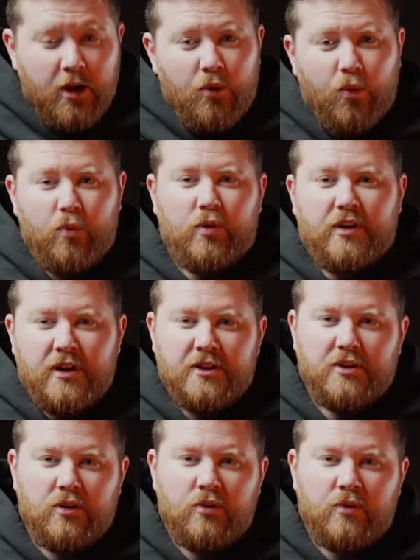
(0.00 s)
What we're gonna
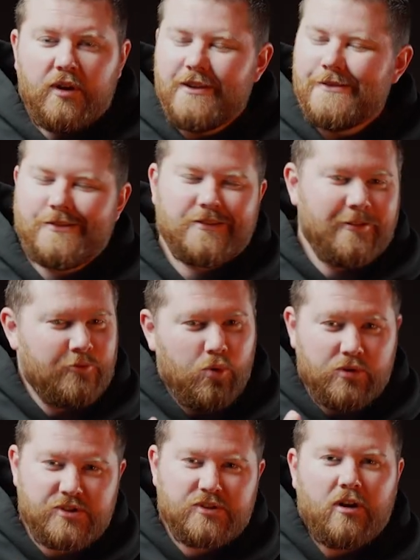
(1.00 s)
do is, of
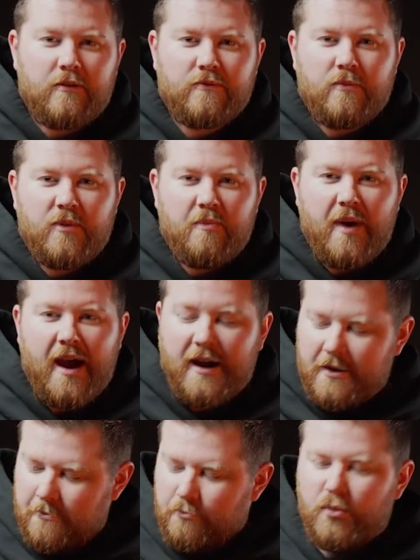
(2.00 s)
course, start from the
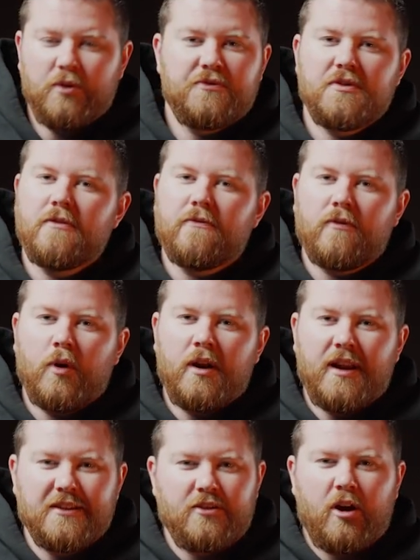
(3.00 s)
back, move to the
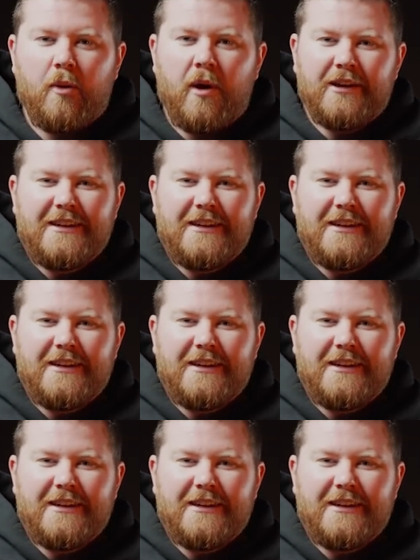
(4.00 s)
front, and talk about